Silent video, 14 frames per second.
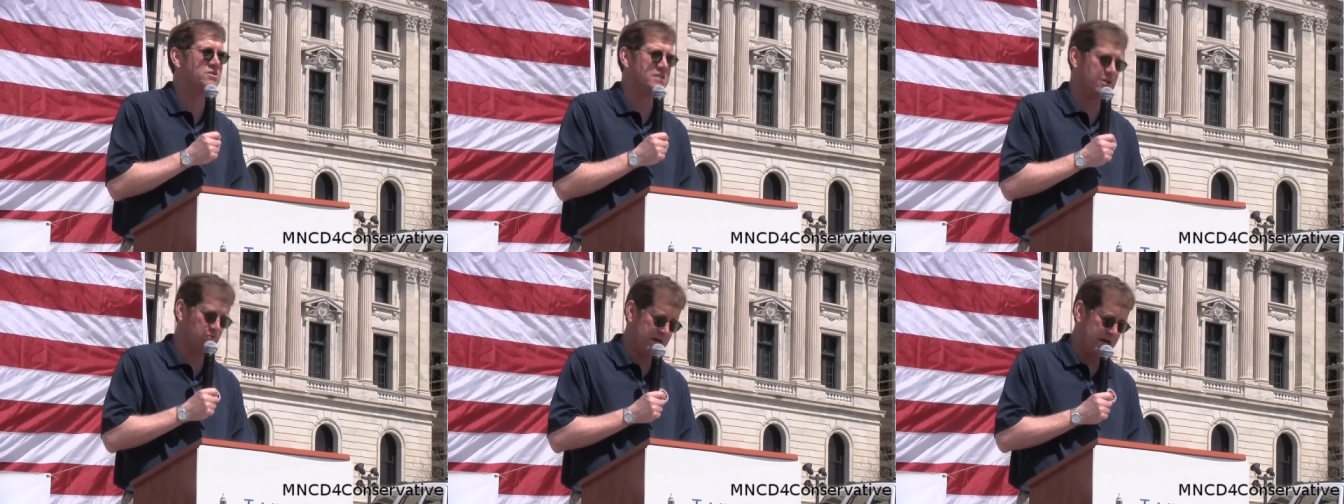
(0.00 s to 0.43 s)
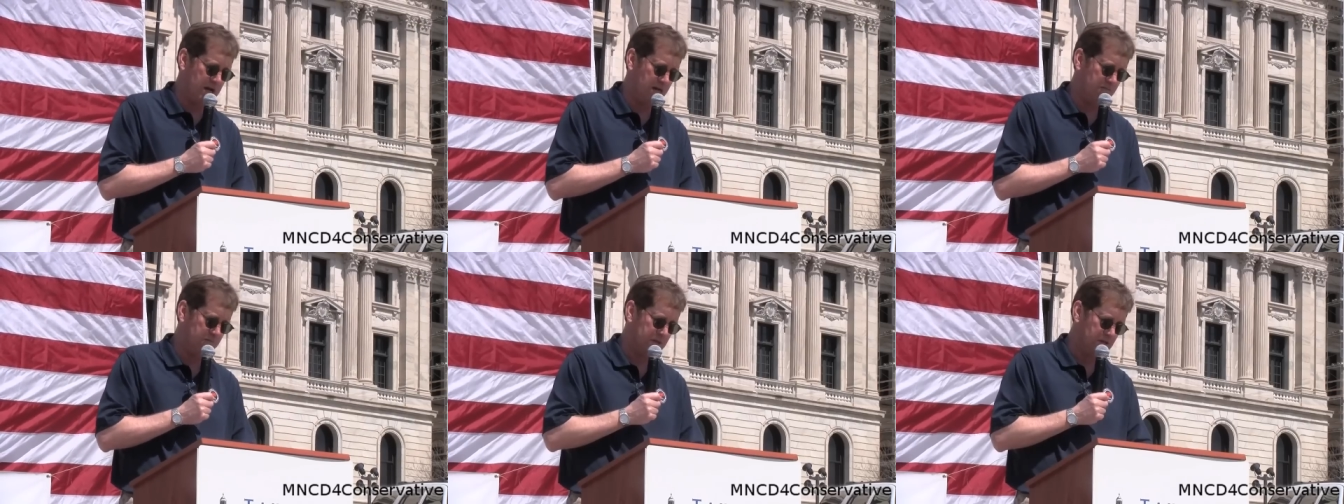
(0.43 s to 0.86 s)
Said,
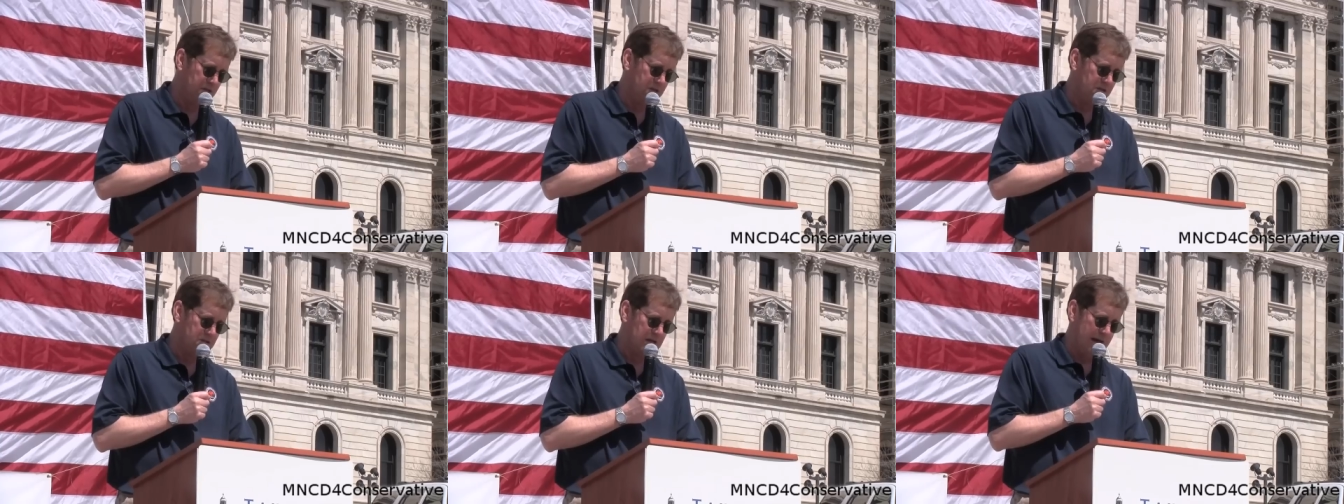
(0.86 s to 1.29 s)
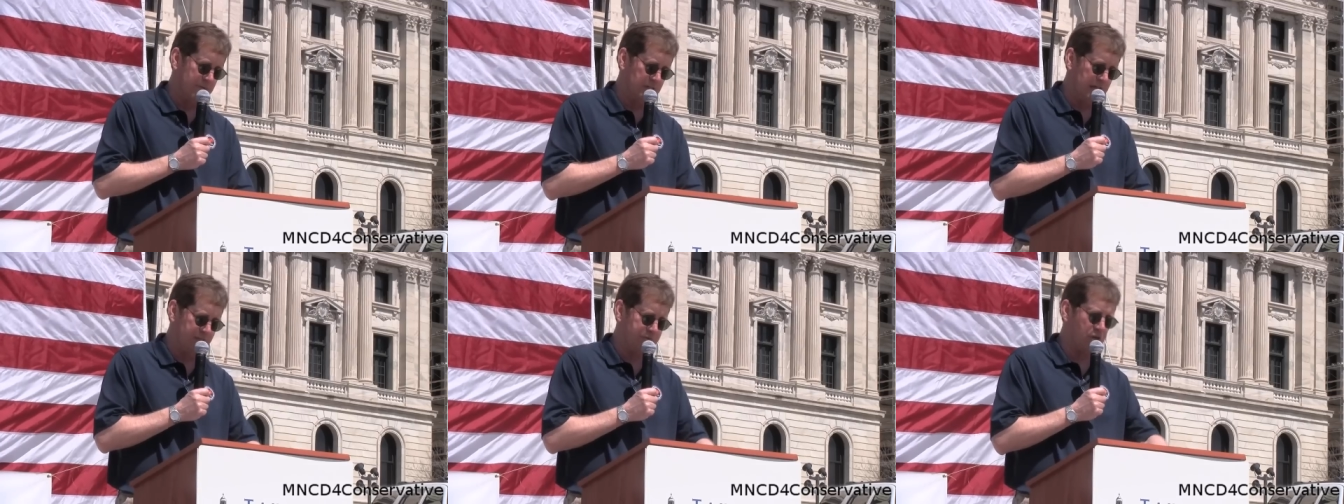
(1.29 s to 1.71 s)
well, I'm
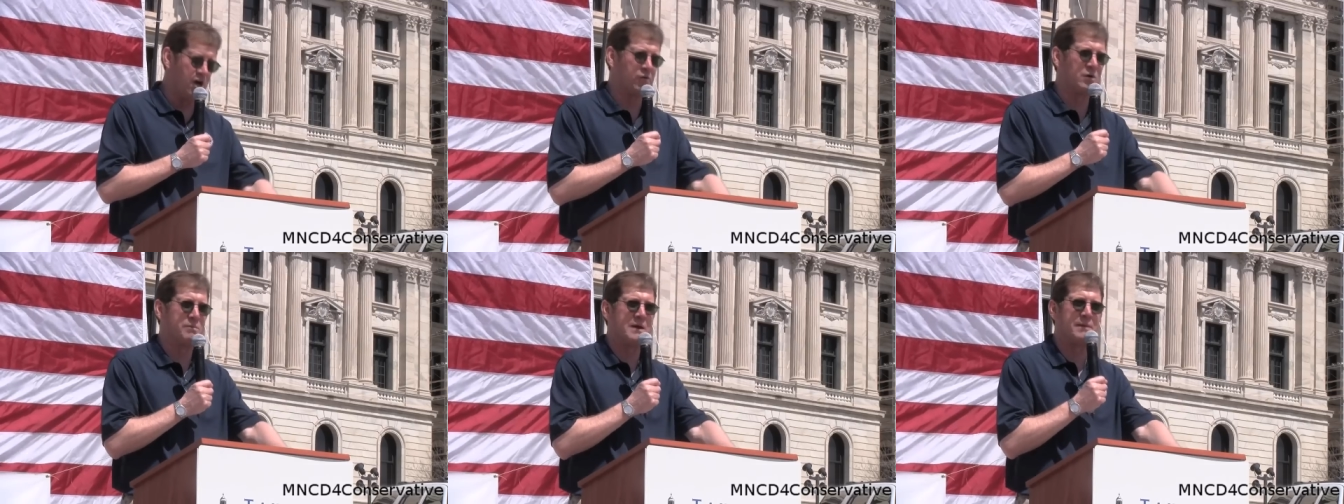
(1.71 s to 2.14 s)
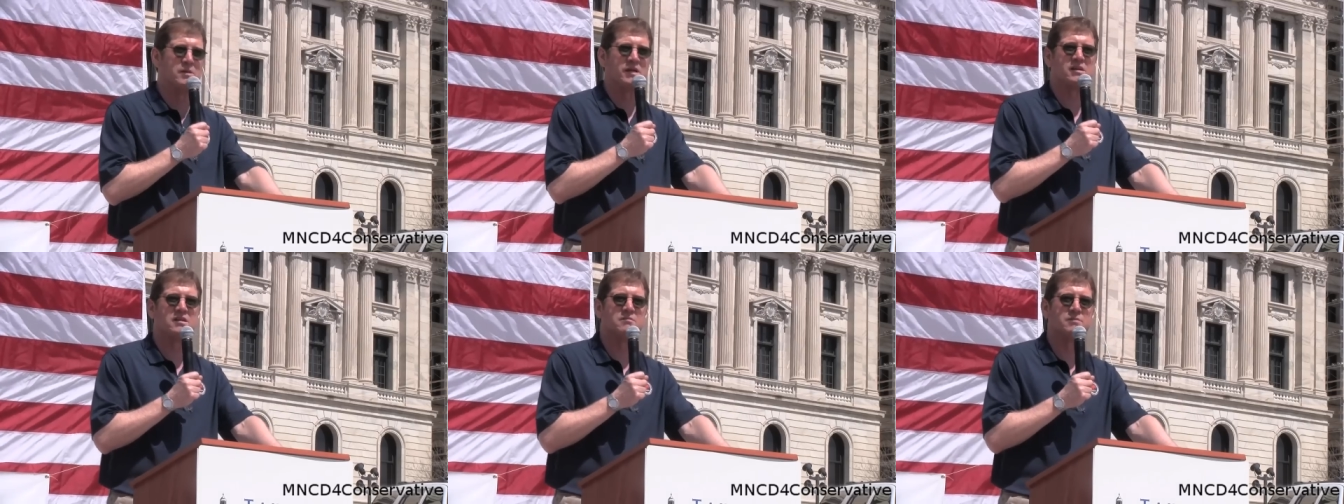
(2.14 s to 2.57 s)
a lifelong
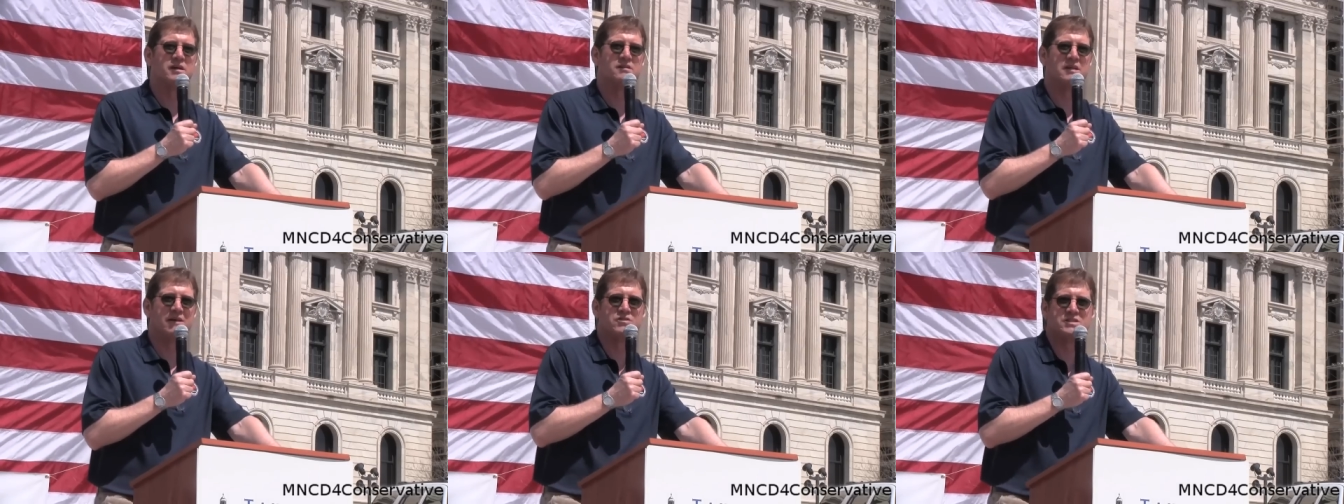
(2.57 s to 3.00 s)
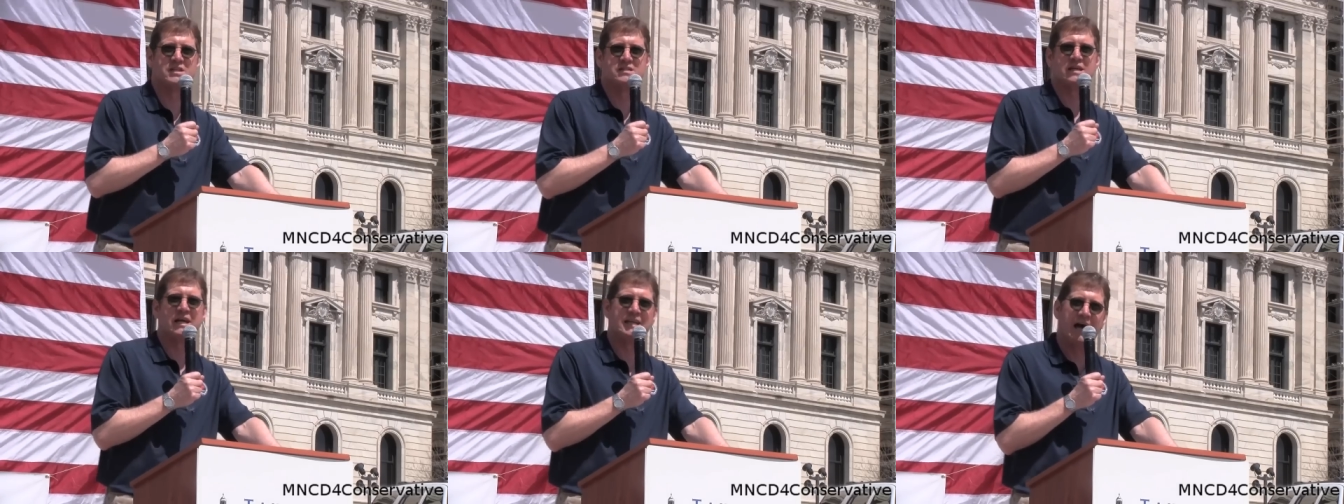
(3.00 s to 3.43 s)
Republican, but ever
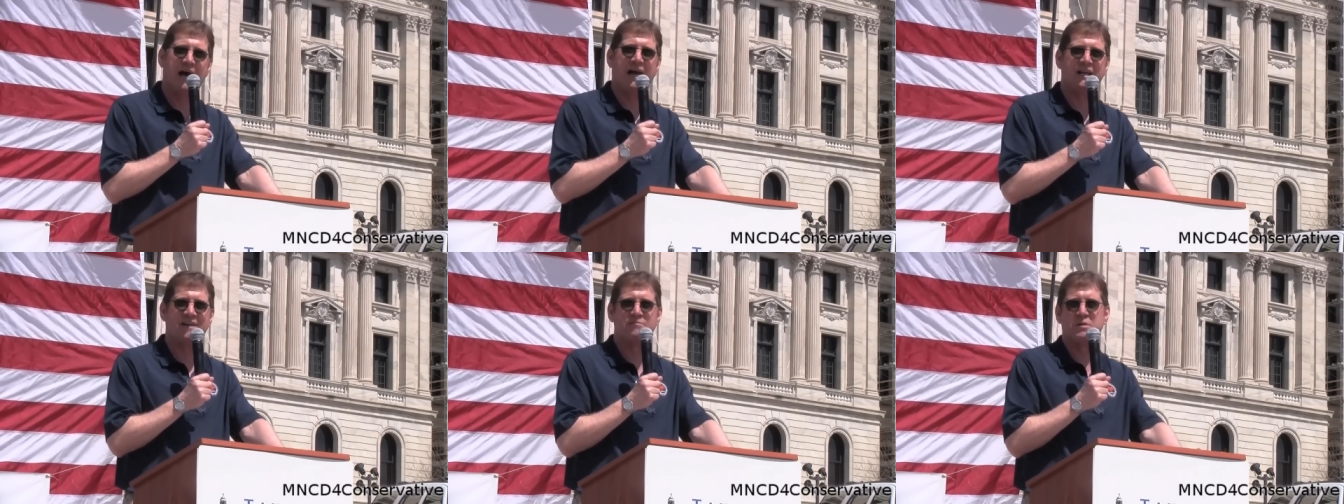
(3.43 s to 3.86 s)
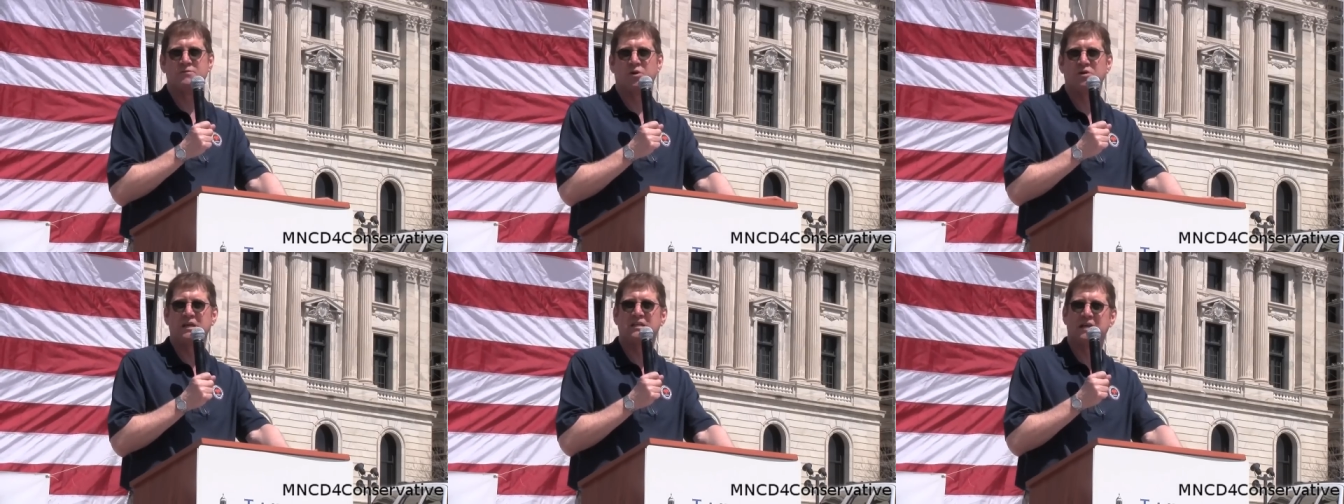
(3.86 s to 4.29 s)
since I died, I've been
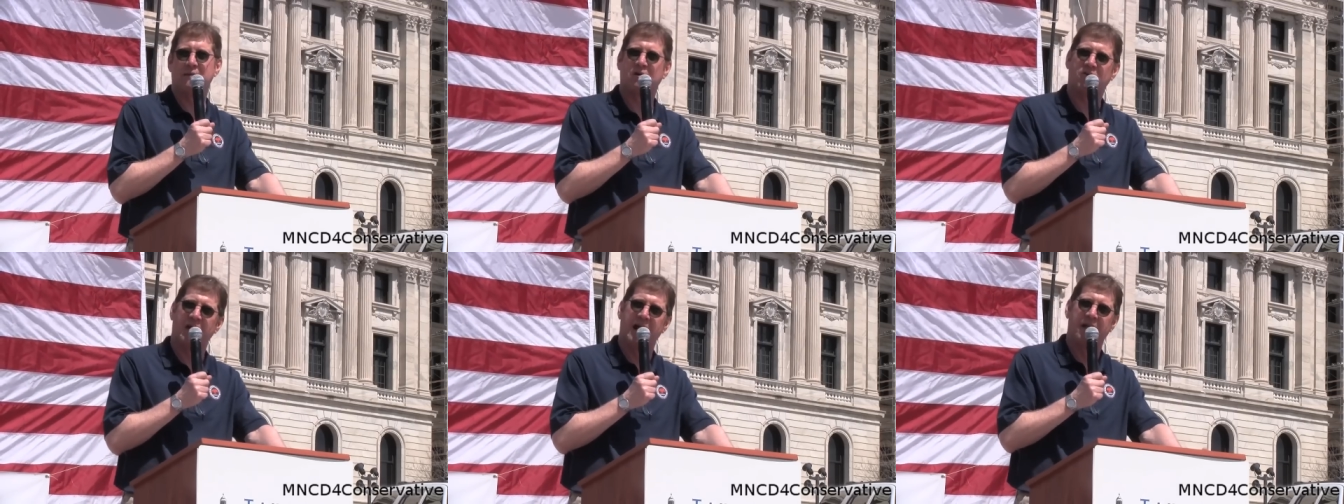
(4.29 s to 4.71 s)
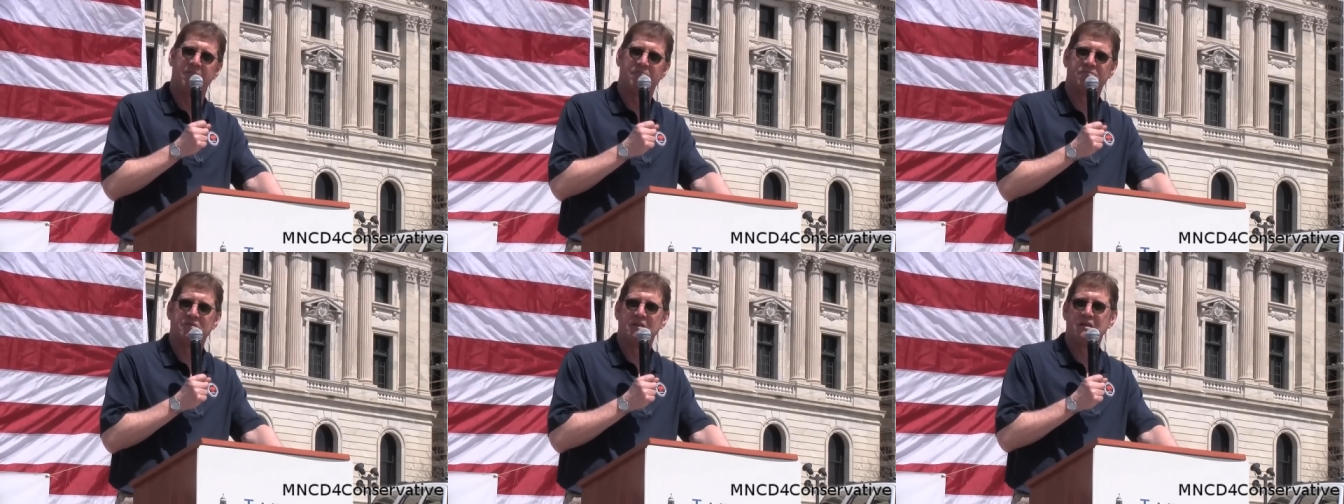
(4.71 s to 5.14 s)
voting
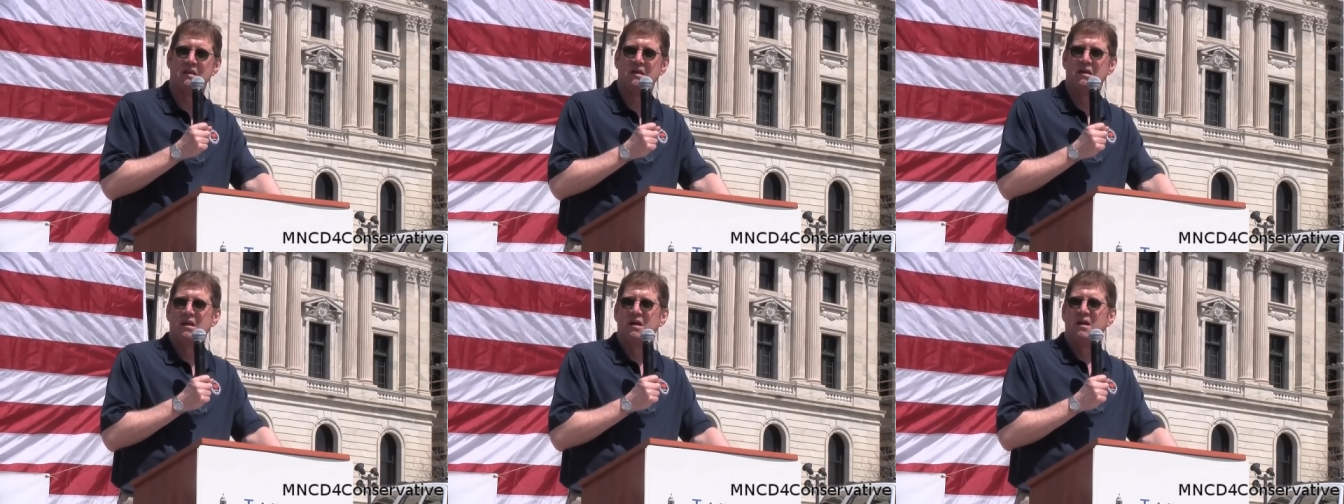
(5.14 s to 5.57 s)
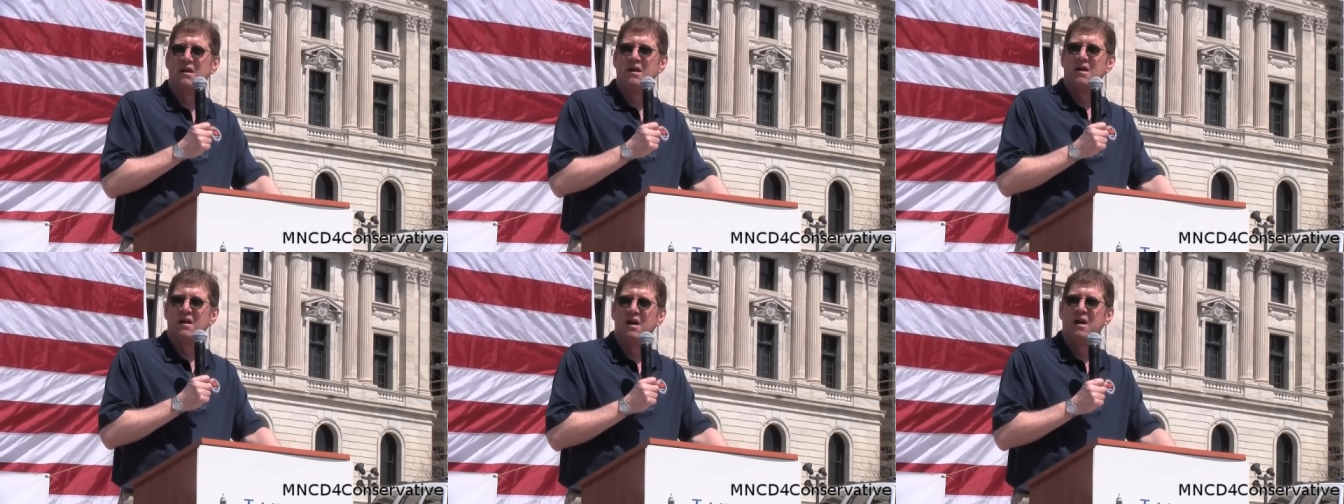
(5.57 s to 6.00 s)
Democrat